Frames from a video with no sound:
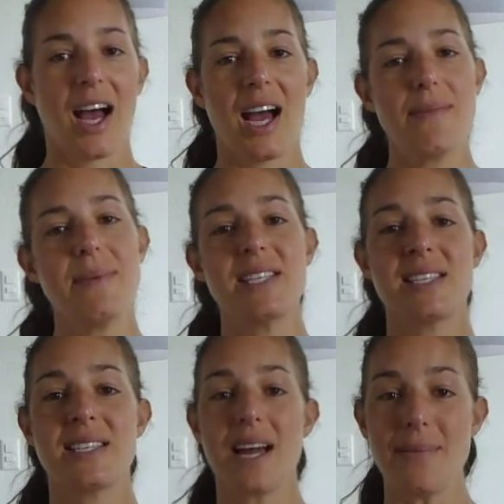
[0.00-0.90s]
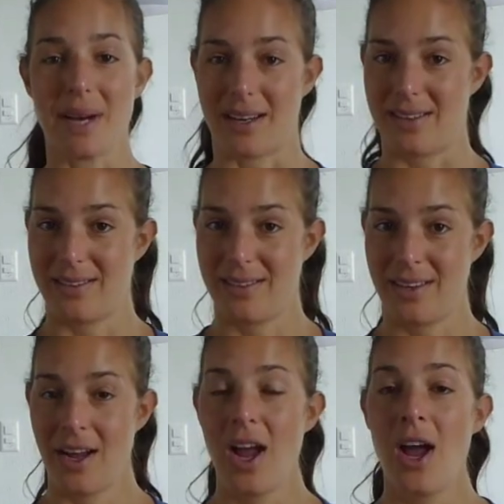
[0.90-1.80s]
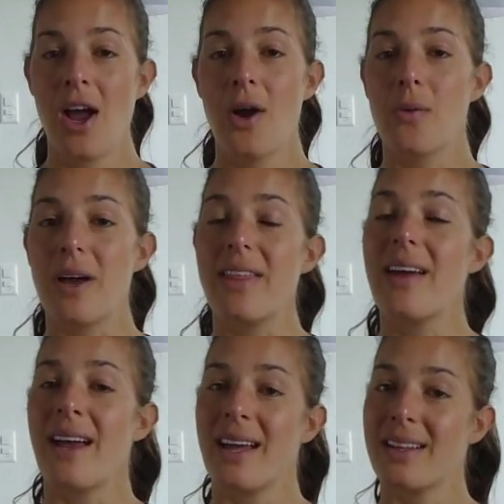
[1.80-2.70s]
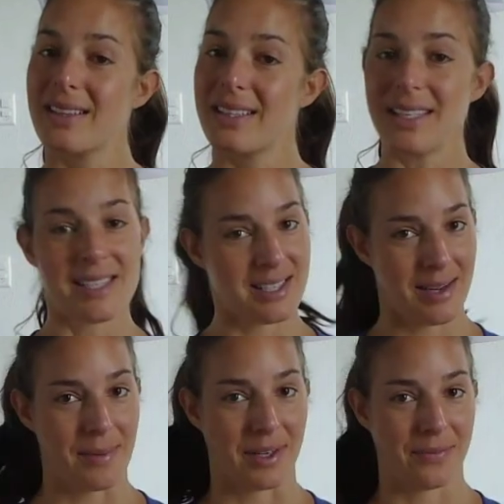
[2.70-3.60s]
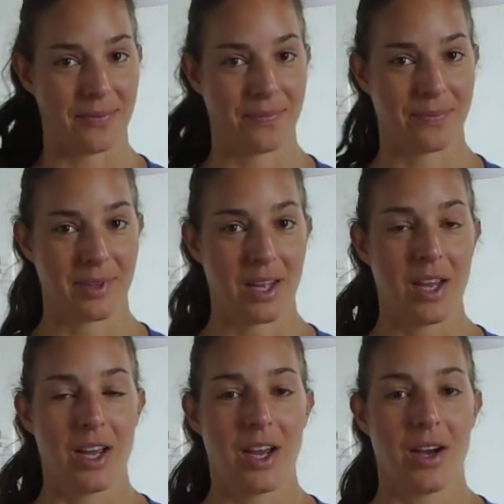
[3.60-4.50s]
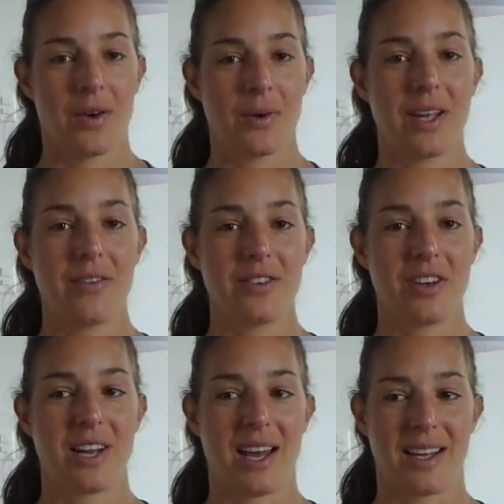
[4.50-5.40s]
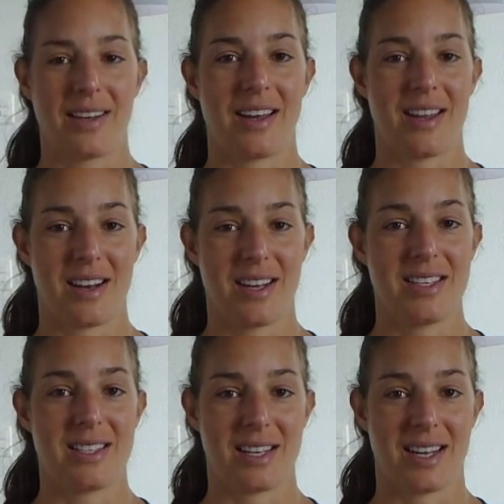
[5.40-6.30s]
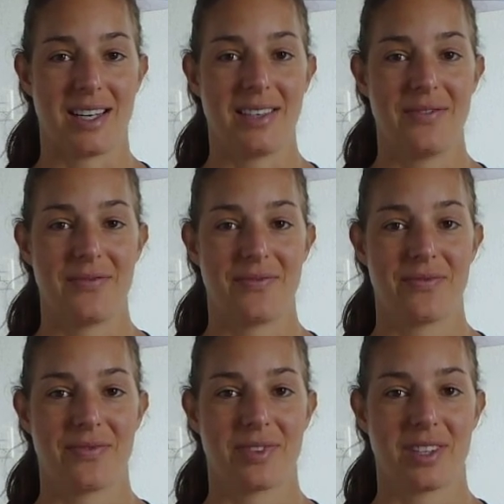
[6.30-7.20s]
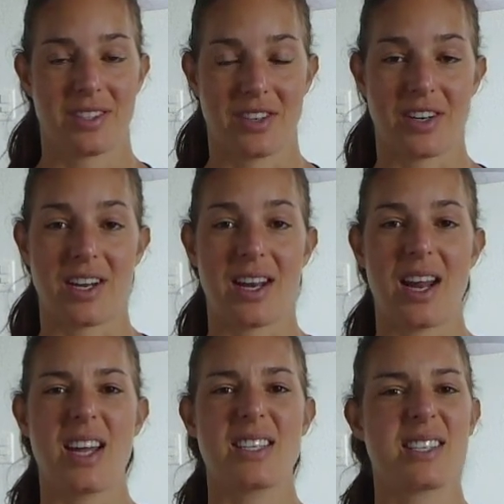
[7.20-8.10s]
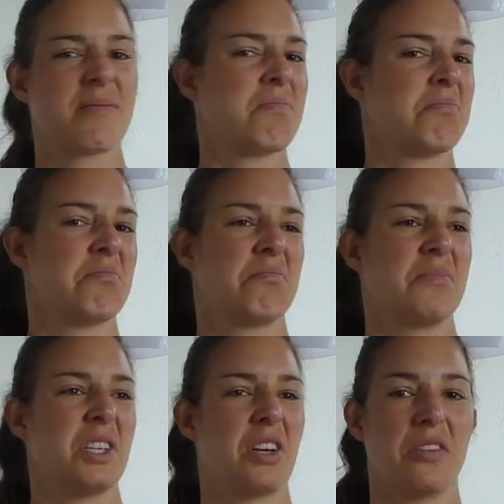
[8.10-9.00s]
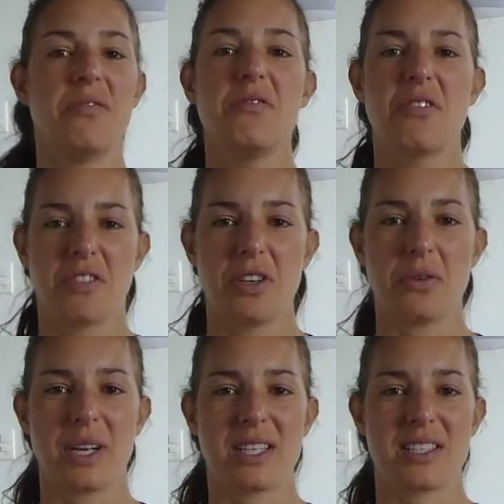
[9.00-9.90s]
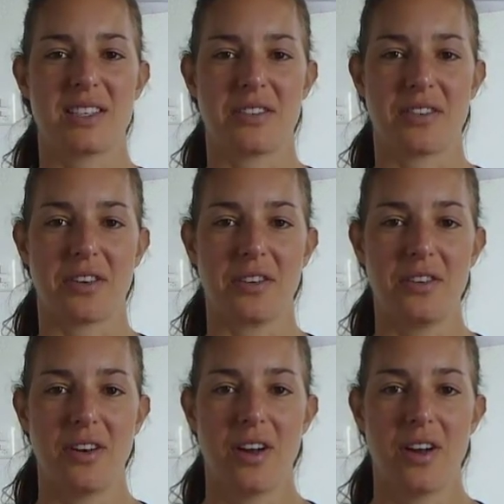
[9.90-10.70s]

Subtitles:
I miss summer. Where the hell is summer? We have not had a nice day, a nice, few weeks in a row